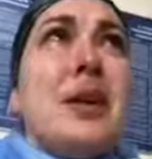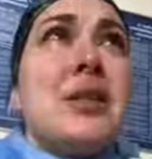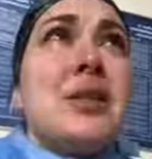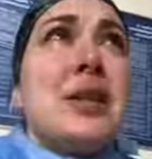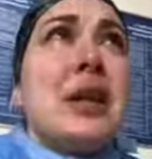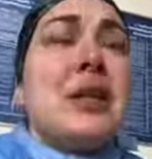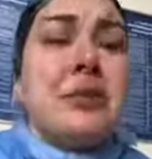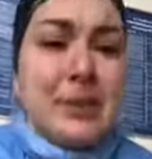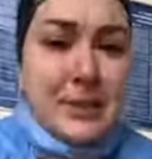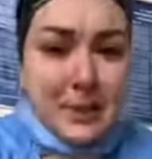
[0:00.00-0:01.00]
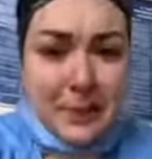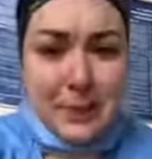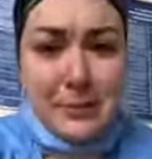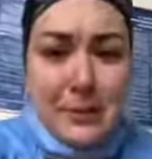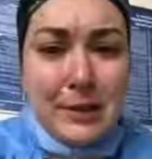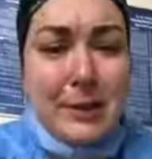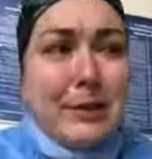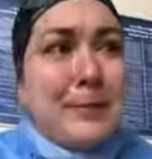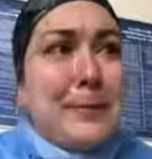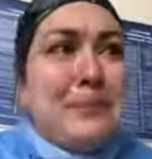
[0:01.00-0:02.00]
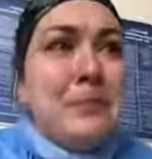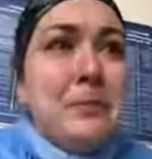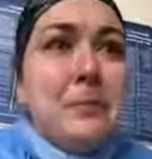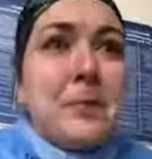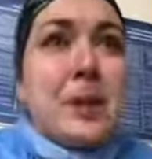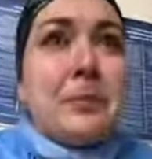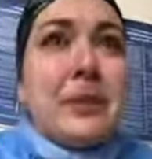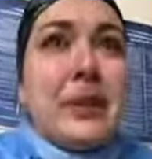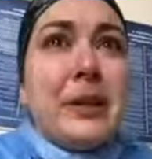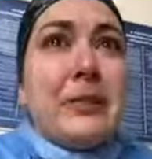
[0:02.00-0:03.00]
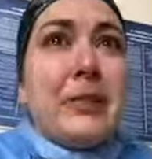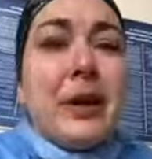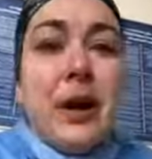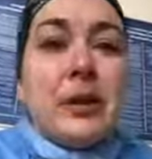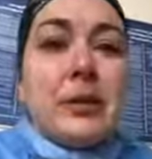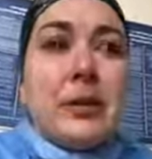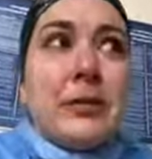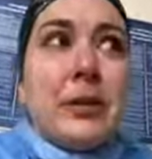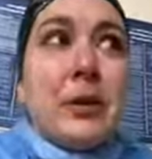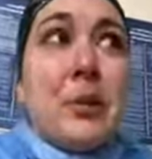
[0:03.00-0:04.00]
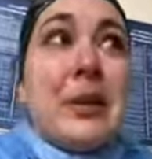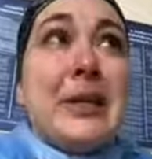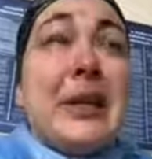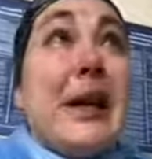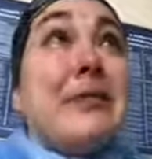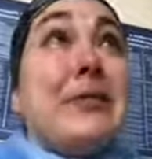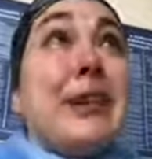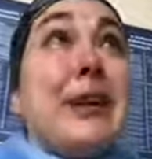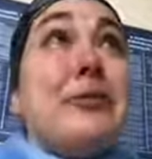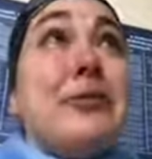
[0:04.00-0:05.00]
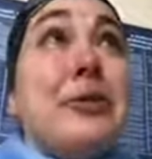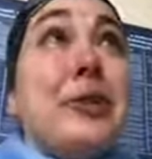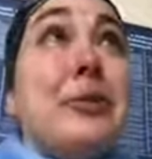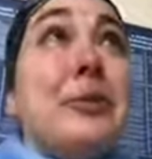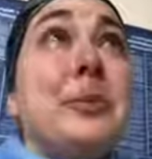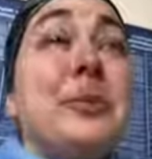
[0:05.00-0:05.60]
And so I know what it's like to be like completely forgotten and for nobody to advocate for you.